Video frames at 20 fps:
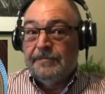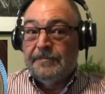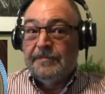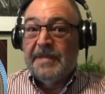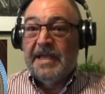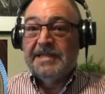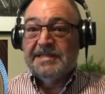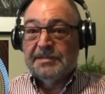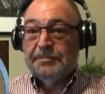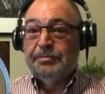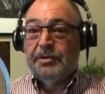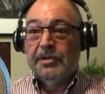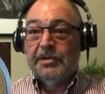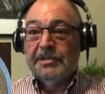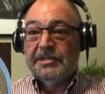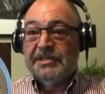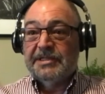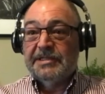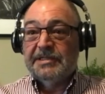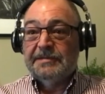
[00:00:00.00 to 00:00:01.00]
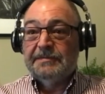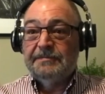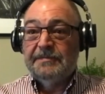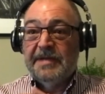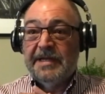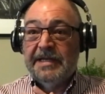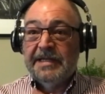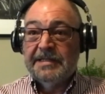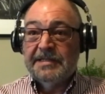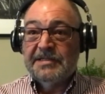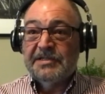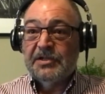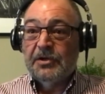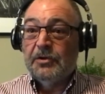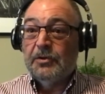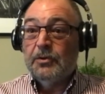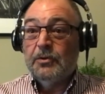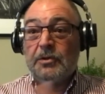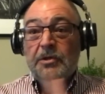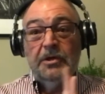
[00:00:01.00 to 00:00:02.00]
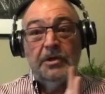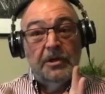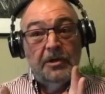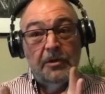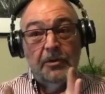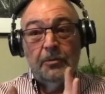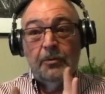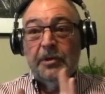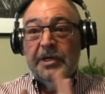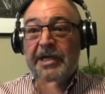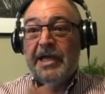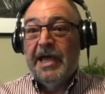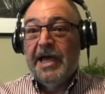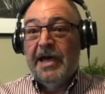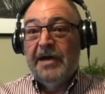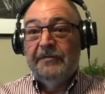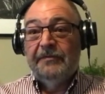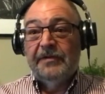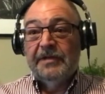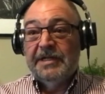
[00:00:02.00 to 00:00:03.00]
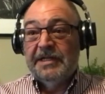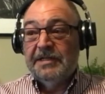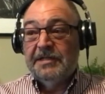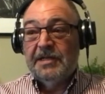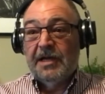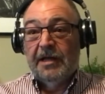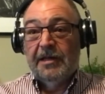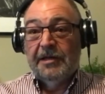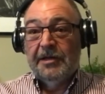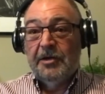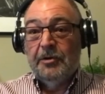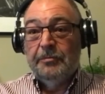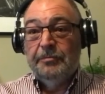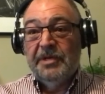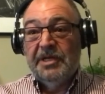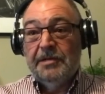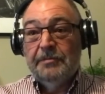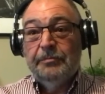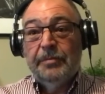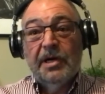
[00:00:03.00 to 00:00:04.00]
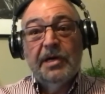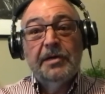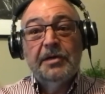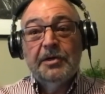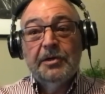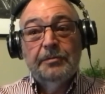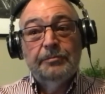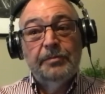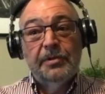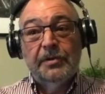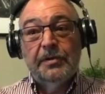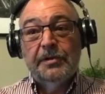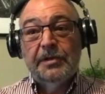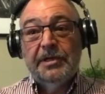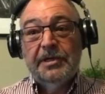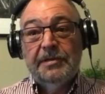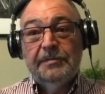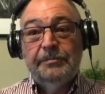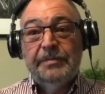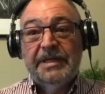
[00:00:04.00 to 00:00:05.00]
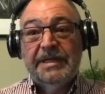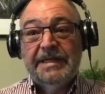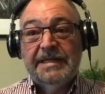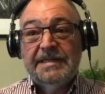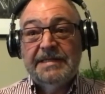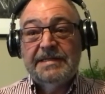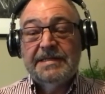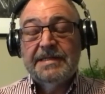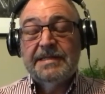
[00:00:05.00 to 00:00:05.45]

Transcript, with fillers: as a person. And so we have an Intaglio Mint Bunker Bullion piece.